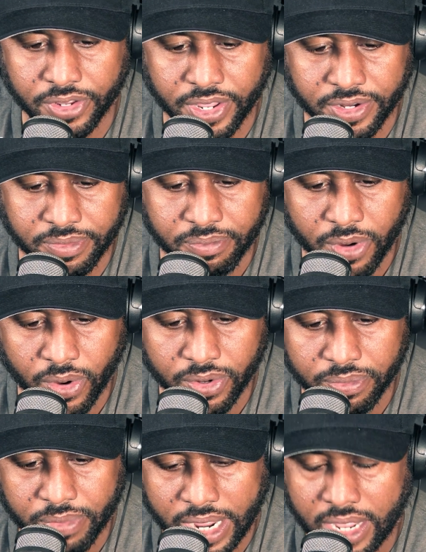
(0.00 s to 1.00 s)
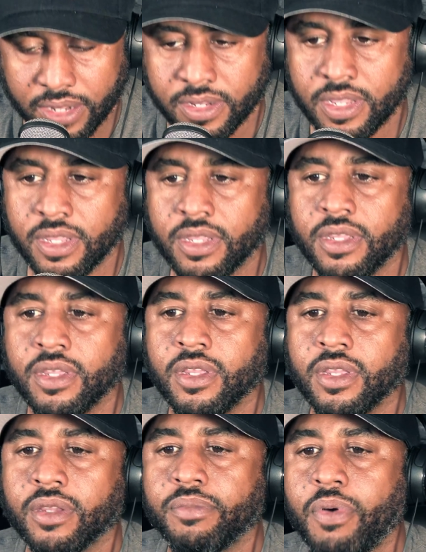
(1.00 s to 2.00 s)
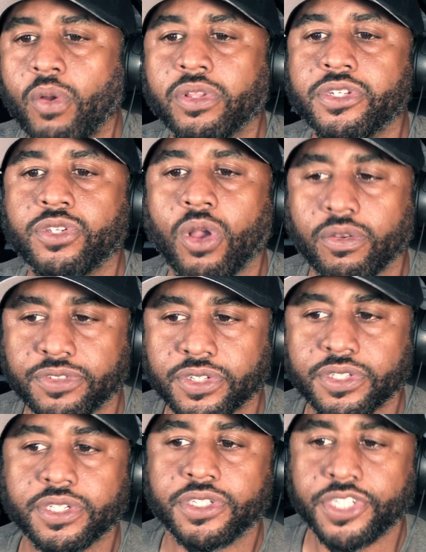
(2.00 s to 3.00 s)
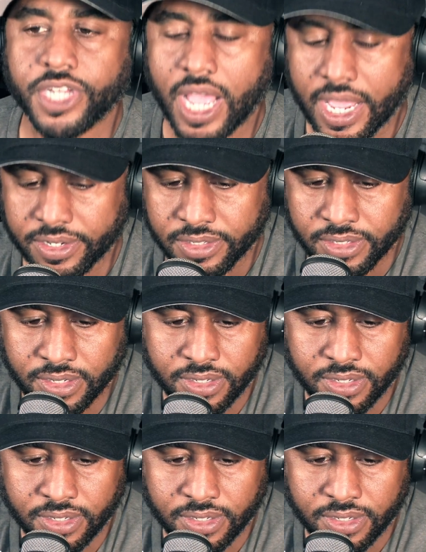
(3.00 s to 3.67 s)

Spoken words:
getting murdered by police officers and shot